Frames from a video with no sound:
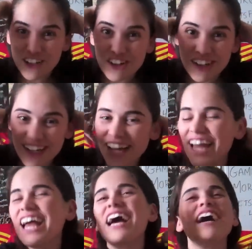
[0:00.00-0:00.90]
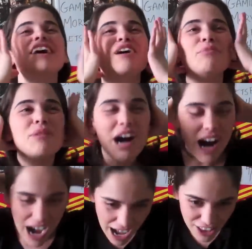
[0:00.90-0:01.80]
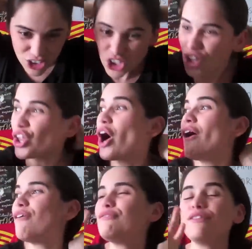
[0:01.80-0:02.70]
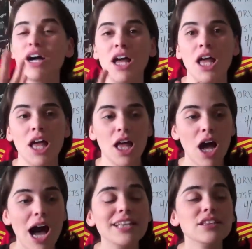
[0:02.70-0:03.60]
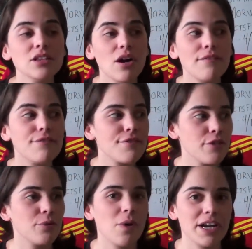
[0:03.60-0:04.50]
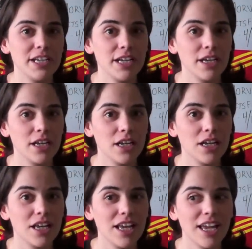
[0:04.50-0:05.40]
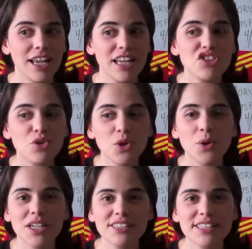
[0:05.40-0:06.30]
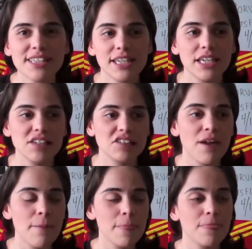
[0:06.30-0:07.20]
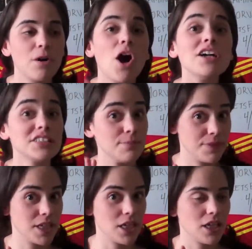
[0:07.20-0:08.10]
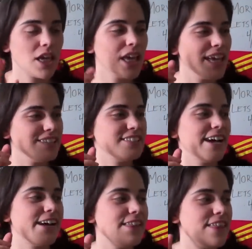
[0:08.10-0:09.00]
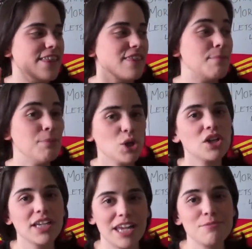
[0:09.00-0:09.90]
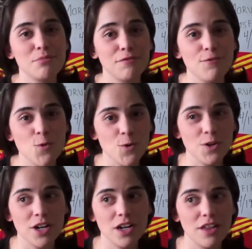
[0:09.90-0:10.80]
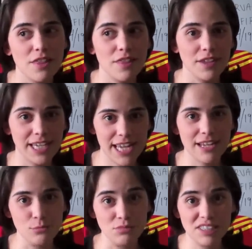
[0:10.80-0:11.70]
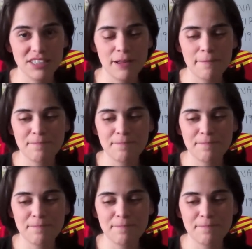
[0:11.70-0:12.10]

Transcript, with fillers: good. Um, I love, I love the writing. And the crazy thing is, the awesome thing is that the book came before the games.